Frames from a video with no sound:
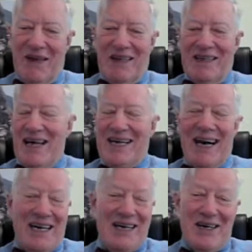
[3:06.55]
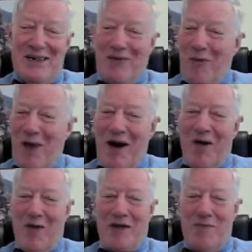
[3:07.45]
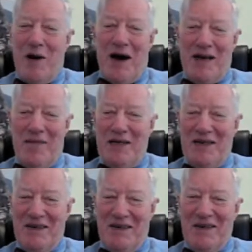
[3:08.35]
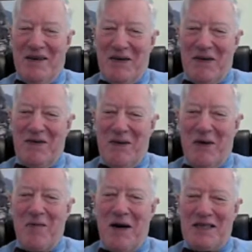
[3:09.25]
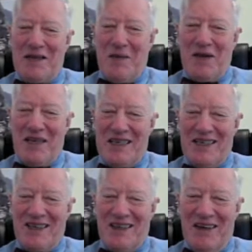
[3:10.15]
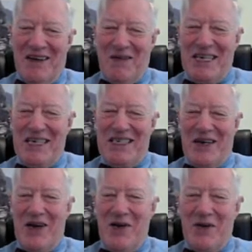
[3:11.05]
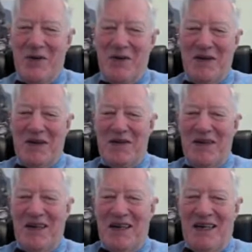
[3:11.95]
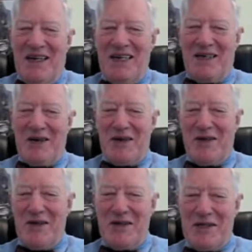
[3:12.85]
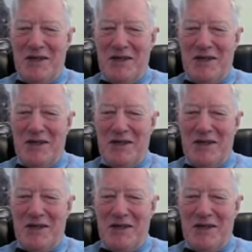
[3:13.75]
that got done right on the spot. I mean, talk about something that was easy to do. He turned to his